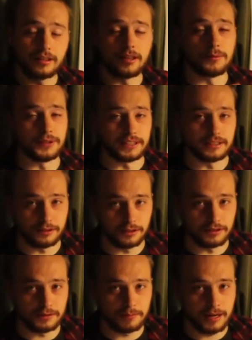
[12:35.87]
and when he
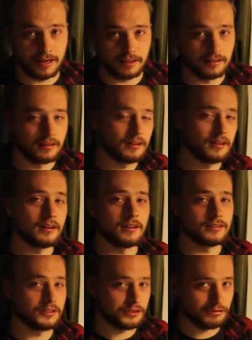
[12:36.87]
turns back, "Oh,
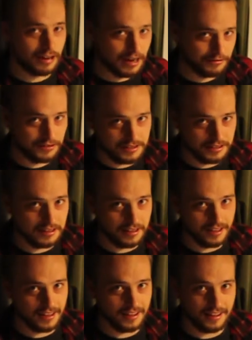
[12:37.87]
the giraffe isn't
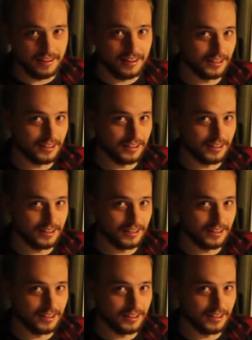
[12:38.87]
there."